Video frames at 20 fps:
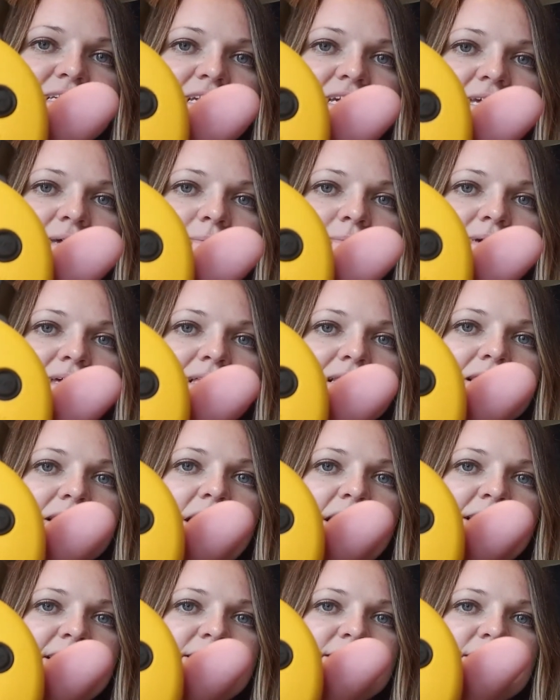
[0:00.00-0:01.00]
it can be a
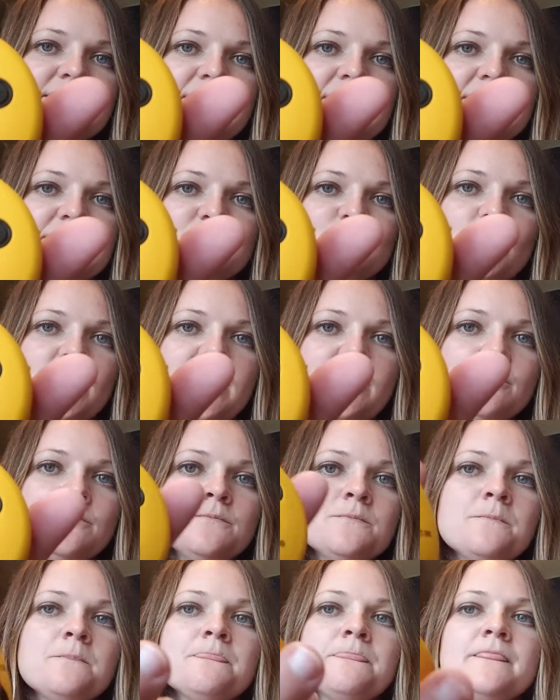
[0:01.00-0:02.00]
light as well.